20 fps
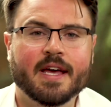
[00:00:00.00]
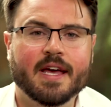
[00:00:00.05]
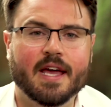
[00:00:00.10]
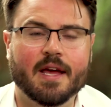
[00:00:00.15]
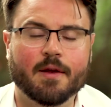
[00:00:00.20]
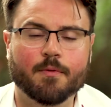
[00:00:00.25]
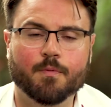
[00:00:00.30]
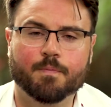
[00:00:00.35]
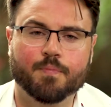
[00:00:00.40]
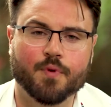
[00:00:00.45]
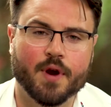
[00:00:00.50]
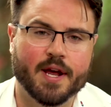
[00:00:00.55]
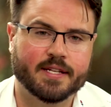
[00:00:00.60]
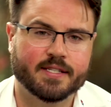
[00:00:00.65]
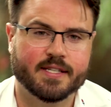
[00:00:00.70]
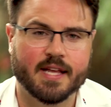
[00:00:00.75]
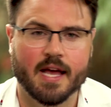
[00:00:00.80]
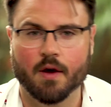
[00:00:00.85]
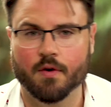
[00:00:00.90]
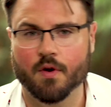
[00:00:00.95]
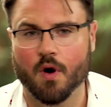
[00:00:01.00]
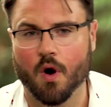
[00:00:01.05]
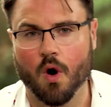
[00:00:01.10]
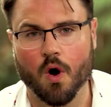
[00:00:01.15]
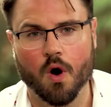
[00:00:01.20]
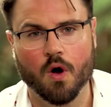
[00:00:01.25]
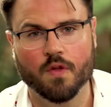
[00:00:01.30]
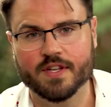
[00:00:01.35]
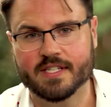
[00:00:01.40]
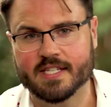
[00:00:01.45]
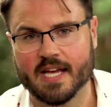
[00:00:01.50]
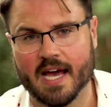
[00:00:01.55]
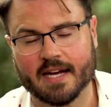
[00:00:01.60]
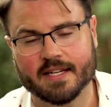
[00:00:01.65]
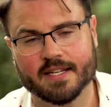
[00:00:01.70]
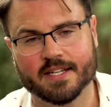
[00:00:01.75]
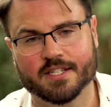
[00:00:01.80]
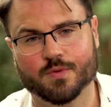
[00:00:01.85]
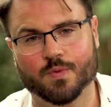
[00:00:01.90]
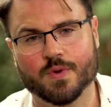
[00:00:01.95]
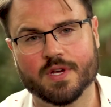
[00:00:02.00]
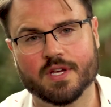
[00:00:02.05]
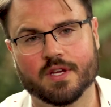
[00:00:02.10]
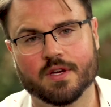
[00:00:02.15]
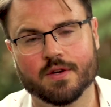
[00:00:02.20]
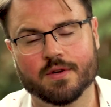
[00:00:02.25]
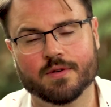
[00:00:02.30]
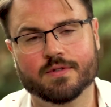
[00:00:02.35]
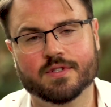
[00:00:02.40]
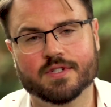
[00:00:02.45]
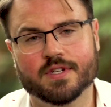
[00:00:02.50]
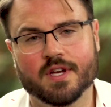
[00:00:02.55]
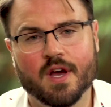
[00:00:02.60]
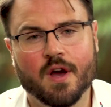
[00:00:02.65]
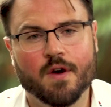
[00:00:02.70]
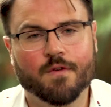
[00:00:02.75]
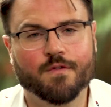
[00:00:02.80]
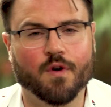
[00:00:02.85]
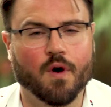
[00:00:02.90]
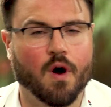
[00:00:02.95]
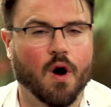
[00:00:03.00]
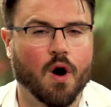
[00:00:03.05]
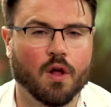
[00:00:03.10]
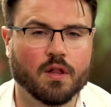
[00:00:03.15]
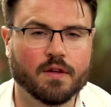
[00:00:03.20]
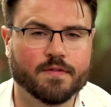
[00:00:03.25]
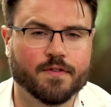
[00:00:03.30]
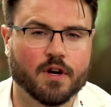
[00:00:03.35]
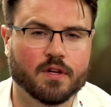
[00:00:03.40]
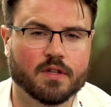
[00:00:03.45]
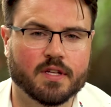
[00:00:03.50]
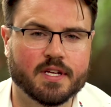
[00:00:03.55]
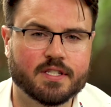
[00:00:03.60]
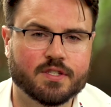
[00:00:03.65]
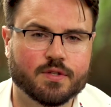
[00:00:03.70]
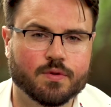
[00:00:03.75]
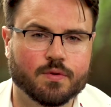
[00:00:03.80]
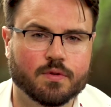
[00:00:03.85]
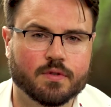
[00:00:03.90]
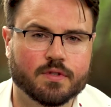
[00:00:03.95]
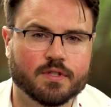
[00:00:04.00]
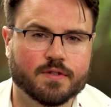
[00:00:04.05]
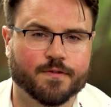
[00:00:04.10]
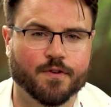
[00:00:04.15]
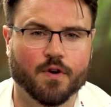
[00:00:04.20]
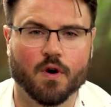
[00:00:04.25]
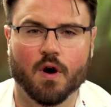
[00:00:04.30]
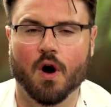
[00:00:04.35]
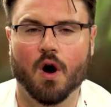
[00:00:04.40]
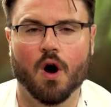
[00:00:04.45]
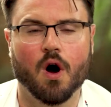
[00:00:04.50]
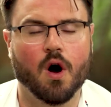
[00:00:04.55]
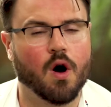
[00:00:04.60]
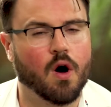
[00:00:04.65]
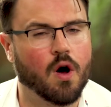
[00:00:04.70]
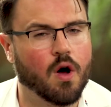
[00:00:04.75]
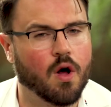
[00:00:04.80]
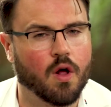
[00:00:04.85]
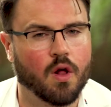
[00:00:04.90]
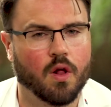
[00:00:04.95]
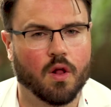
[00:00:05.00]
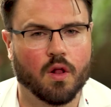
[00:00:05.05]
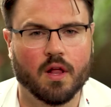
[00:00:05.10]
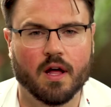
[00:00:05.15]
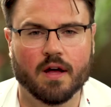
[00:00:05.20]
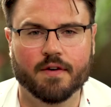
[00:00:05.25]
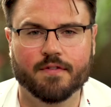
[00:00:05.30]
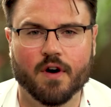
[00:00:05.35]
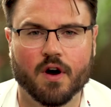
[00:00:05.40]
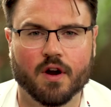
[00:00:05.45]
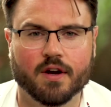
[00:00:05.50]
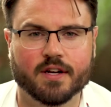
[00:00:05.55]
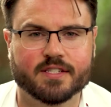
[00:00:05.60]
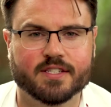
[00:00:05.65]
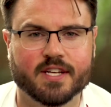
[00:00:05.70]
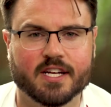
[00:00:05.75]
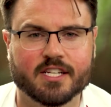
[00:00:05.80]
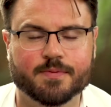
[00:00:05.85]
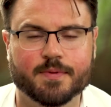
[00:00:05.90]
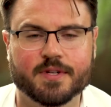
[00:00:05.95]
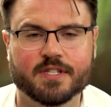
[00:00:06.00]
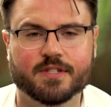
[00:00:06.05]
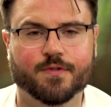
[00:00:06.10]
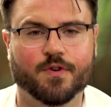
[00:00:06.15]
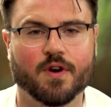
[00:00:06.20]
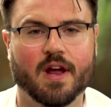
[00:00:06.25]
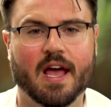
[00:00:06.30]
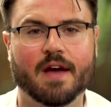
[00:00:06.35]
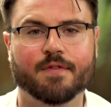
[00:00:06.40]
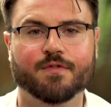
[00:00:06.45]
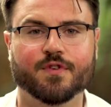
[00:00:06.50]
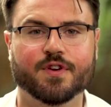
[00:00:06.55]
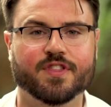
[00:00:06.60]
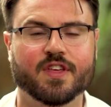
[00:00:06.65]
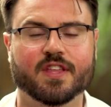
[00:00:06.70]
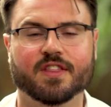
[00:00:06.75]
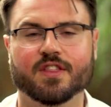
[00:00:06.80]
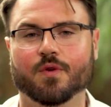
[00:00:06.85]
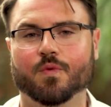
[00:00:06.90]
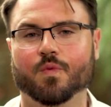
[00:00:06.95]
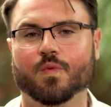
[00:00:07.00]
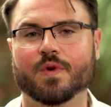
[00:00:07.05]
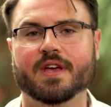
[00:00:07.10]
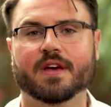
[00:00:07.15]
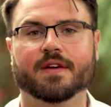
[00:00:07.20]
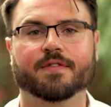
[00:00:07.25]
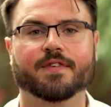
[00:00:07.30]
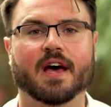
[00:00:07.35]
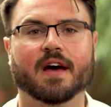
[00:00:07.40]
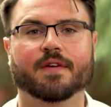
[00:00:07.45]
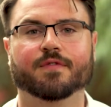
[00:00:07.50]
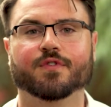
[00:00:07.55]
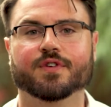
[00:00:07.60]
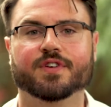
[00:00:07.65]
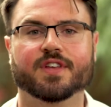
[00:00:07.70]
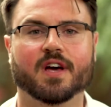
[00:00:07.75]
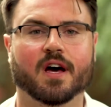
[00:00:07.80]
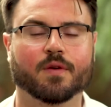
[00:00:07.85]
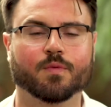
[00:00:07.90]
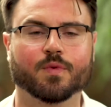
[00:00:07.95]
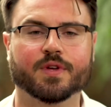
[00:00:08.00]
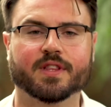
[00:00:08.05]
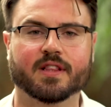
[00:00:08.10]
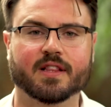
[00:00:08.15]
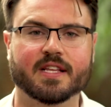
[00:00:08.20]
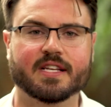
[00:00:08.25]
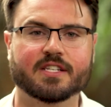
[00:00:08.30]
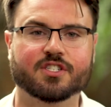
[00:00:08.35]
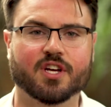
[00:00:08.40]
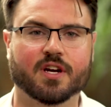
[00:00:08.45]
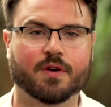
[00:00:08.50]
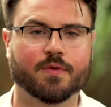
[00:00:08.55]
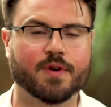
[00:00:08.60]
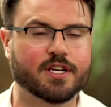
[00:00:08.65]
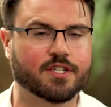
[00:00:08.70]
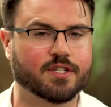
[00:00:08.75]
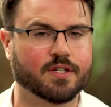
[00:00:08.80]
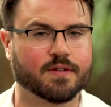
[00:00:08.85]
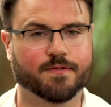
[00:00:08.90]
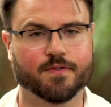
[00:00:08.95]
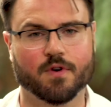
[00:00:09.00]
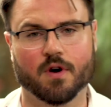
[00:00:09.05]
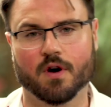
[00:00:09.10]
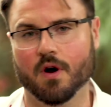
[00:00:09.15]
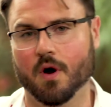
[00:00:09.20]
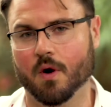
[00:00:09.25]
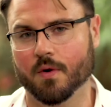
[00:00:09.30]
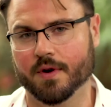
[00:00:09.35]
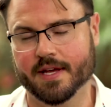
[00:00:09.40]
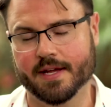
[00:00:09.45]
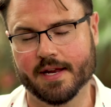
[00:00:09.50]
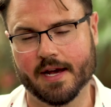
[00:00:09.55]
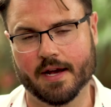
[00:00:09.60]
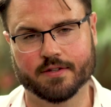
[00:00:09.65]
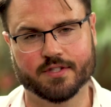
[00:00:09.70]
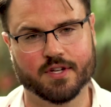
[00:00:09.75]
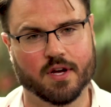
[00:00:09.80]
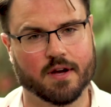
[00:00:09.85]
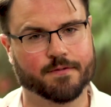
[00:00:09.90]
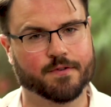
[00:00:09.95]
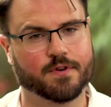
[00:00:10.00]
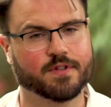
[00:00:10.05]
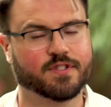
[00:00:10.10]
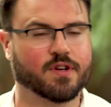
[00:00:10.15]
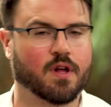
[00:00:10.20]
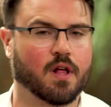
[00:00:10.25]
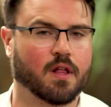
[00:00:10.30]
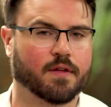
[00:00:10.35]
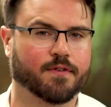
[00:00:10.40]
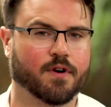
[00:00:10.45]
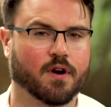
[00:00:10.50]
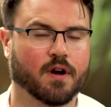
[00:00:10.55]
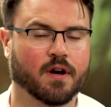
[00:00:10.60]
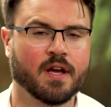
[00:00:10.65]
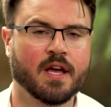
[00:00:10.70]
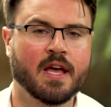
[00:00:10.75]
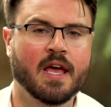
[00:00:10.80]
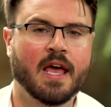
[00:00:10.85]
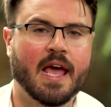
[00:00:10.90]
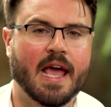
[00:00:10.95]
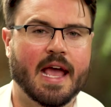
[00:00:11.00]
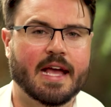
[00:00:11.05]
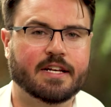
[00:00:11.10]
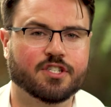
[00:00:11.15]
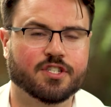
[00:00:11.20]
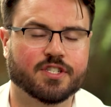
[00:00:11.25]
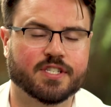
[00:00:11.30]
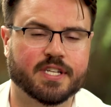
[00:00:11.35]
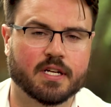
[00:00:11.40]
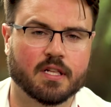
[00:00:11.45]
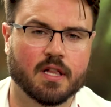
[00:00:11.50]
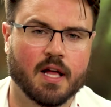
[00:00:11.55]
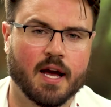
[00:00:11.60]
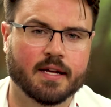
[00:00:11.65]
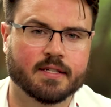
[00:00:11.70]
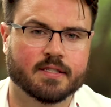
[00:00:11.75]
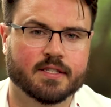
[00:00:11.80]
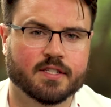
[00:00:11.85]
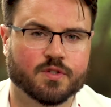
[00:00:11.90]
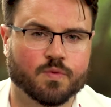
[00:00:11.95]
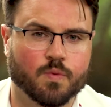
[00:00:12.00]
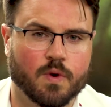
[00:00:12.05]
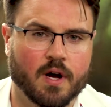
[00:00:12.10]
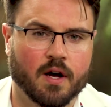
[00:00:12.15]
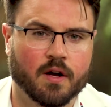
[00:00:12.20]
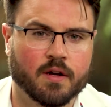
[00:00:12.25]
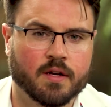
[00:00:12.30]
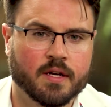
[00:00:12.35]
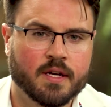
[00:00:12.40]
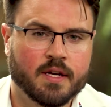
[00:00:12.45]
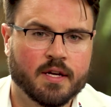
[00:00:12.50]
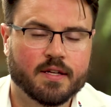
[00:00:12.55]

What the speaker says: It breaks down all the tactics we use for all of our lead tools, for all of our assessments, for everything that we have ever done with lead generation for our own in-house offers and all of our agency clients as well.